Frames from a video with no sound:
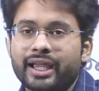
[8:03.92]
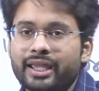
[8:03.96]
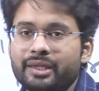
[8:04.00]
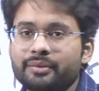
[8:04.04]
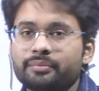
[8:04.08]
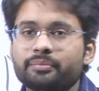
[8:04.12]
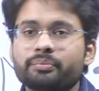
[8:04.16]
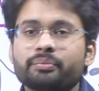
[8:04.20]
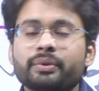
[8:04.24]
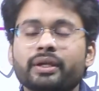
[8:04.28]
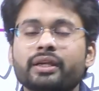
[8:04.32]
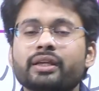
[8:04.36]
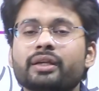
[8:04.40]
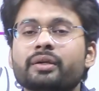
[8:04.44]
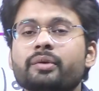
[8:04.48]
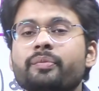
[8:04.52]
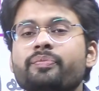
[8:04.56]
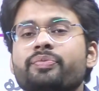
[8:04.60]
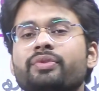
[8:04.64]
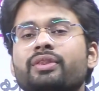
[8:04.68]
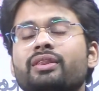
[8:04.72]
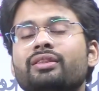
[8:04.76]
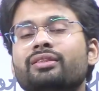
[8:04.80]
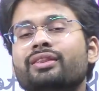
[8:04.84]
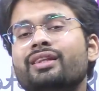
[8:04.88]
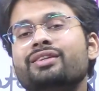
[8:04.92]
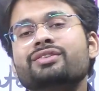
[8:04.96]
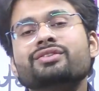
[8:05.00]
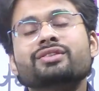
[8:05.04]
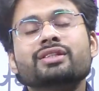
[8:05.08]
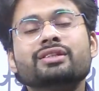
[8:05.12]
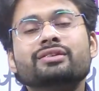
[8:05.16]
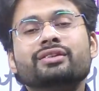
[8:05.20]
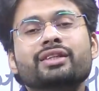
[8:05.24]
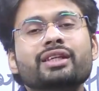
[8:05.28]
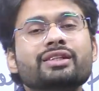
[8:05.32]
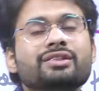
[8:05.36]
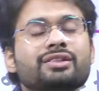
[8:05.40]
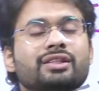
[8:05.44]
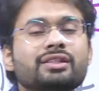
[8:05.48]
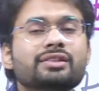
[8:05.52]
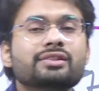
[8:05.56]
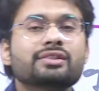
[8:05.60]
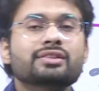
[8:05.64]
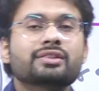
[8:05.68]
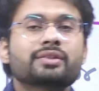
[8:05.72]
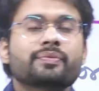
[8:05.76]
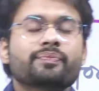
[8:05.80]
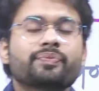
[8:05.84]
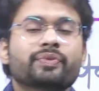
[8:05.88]
time being, the
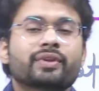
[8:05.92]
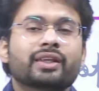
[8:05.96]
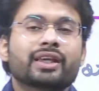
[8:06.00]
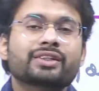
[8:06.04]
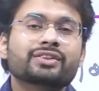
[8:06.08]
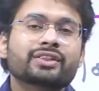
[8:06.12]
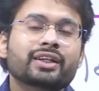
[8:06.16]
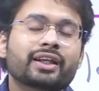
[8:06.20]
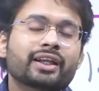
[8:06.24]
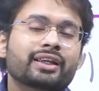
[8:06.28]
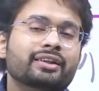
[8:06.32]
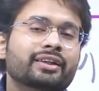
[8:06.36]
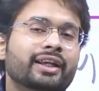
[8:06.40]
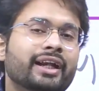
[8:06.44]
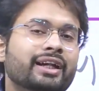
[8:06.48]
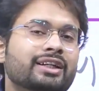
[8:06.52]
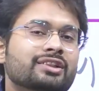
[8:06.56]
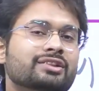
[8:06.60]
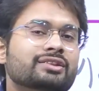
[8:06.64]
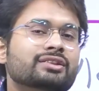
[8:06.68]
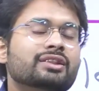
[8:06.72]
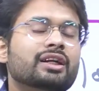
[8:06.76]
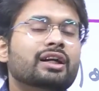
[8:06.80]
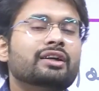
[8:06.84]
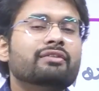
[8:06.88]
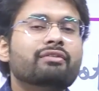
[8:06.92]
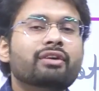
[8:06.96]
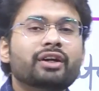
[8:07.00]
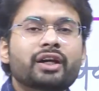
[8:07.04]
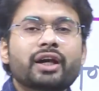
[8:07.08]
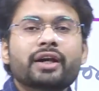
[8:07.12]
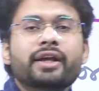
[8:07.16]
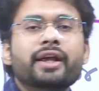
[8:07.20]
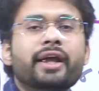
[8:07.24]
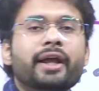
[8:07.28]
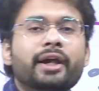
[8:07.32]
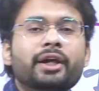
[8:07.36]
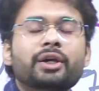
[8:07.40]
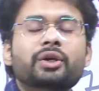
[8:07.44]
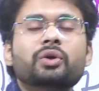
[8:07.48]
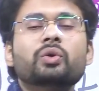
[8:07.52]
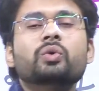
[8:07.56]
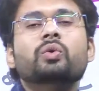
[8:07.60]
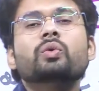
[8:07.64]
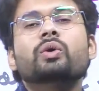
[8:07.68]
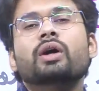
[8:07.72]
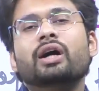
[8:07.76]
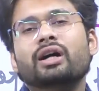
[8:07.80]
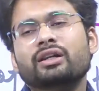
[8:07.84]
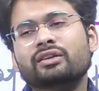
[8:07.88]
synthesis is again gets converted
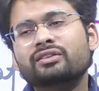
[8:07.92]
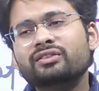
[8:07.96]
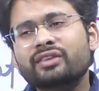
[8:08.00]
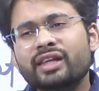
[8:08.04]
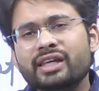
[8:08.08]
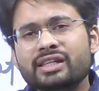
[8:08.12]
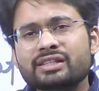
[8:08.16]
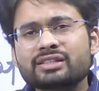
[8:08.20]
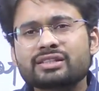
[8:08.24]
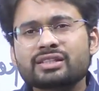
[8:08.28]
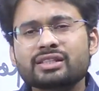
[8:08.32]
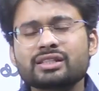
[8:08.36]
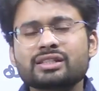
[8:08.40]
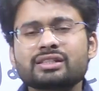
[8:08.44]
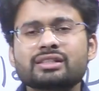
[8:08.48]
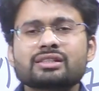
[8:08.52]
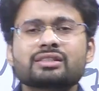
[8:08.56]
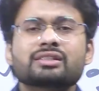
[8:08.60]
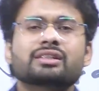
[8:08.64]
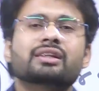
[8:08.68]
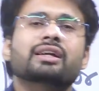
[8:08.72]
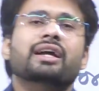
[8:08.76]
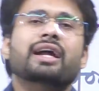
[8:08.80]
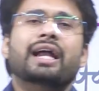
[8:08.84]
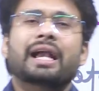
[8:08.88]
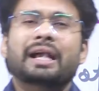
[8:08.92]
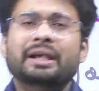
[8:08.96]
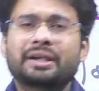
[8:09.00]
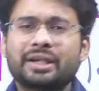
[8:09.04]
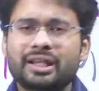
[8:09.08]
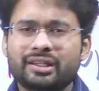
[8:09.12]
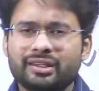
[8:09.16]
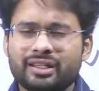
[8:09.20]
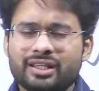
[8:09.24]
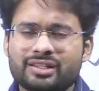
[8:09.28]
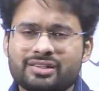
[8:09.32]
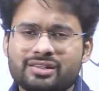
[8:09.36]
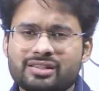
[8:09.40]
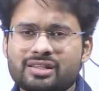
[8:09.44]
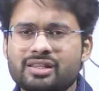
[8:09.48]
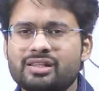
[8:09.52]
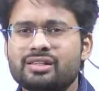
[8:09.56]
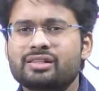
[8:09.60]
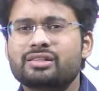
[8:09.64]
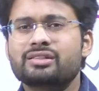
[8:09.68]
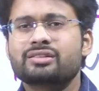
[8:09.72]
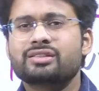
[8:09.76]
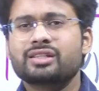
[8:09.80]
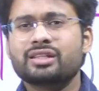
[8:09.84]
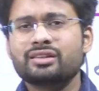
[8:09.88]
into a thesis,
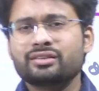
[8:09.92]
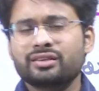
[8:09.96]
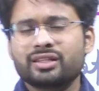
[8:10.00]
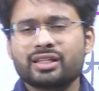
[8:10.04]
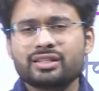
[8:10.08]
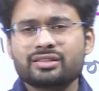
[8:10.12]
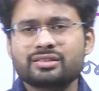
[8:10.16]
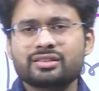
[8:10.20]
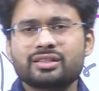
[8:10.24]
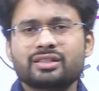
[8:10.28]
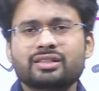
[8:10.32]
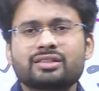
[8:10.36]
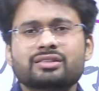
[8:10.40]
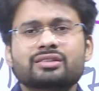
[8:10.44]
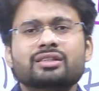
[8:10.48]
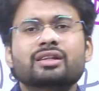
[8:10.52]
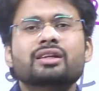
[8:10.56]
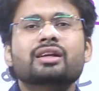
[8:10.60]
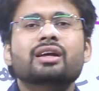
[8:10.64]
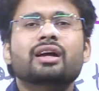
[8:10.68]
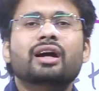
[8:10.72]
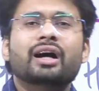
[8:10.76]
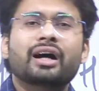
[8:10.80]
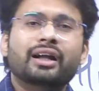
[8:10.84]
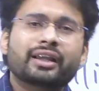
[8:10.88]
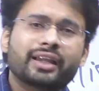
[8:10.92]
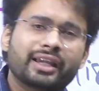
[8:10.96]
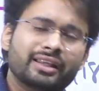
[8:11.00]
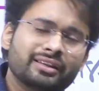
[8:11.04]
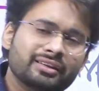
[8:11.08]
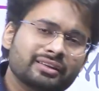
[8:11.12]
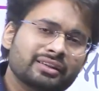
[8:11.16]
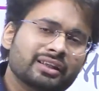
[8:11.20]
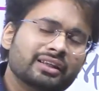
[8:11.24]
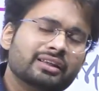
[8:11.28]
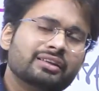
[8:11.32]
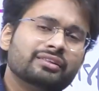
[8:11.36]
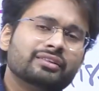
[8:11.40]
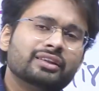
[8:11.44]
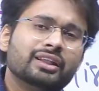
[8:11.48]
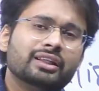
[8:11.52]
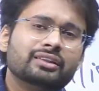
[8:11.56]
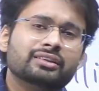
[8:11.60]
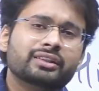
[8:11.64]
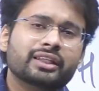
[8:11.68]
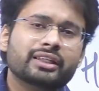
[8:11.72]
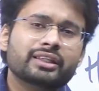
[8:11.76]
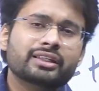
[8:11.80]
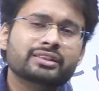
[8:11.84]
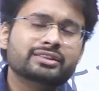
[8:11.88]
antithesis, synthesis. Again,
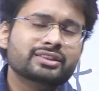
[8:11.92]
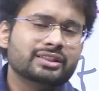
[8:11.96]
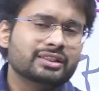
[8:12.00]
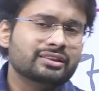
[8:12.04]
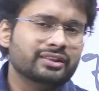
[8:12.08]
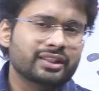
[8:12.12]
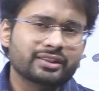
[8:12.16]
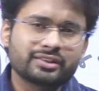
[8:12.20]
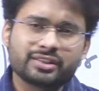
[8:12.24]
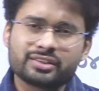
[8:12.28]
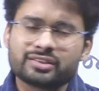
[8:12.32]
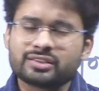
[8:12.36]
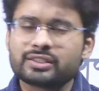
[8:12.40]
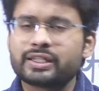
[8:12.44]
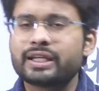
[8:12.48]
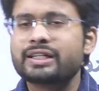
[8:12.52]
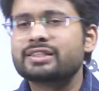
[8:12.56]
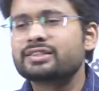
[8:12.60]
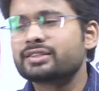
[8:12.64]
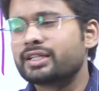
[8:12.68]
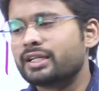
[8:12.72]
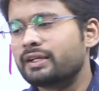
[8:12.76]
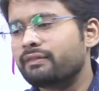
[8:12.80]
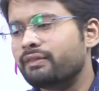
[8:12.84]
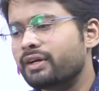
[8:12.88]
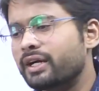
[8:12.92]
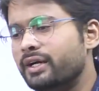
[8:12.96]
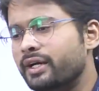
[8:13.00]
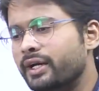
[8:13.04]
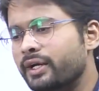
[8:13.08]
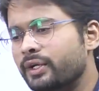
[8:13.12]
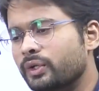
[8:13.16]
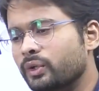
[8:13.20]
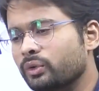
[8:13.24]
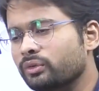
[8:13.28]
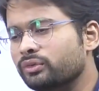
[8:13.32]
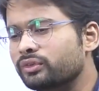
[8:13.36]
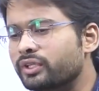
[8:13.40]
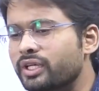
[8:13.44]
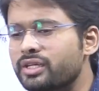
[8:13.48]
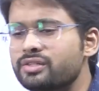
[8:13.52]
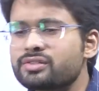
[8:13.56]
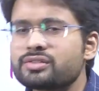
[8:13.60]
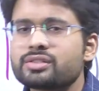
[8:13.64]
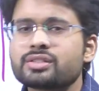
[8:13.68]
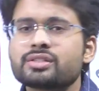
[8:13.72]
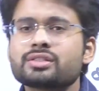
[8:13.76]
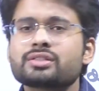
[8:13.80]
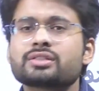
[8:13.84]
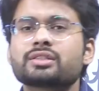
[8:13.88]
the synthesis gets converted into
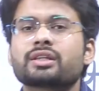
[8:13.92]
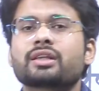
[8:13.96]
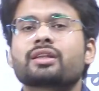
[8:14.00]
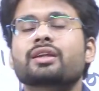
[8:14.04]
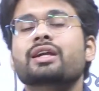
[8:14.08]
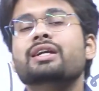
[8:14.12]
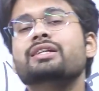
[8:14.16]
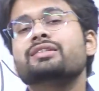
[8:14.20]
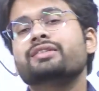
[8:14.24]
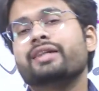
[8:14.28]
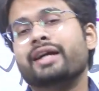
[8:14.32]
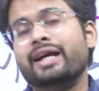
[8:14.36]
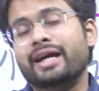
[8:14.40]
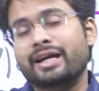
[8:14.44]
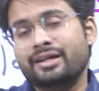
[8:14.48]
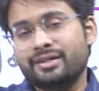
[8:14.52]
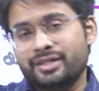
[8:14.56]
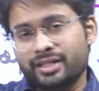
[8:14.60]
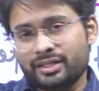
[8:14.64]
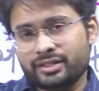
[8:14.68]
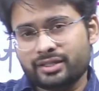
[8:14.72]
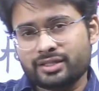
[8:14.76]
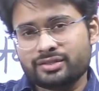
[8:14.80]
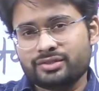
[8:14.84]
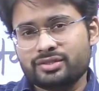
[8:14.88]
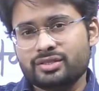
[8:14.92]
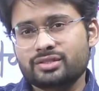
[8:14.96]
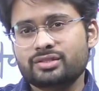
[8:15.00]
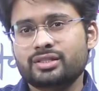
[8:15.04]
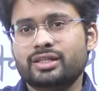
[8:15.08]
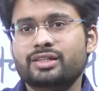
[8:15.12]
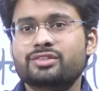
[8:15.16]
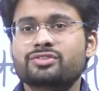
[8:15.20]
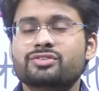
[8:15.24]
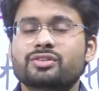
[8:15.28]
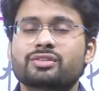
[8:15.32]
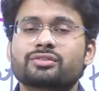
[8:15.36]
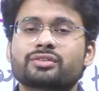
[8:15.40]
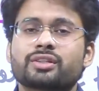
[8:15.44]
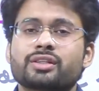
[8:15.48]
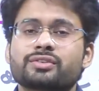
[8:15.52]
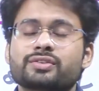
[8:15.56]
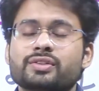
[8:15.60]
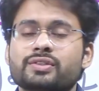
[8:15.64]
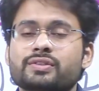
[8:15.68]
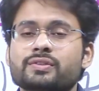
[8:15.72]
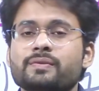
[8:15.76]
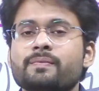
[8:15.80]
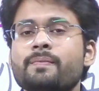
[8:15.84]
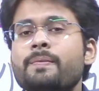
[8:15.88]
thesis and its antithesis and
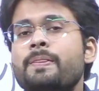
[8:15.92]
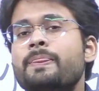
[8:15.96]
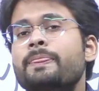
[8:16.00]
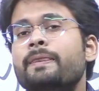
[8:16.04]
synthesis.